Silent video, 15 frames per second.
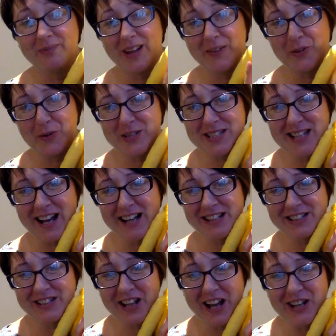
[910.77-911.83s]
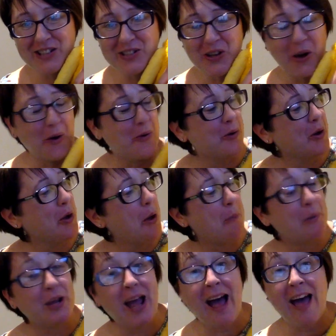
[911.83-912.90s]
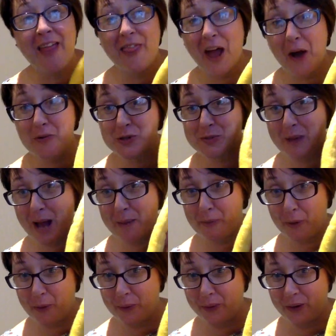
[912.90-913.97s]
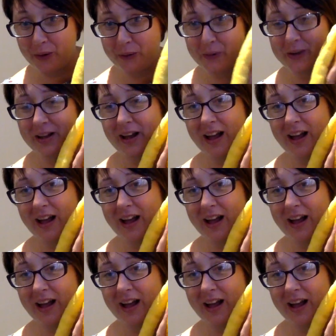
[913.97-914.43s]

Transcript: I've not decided yet. So, but yeah, that was my bolo.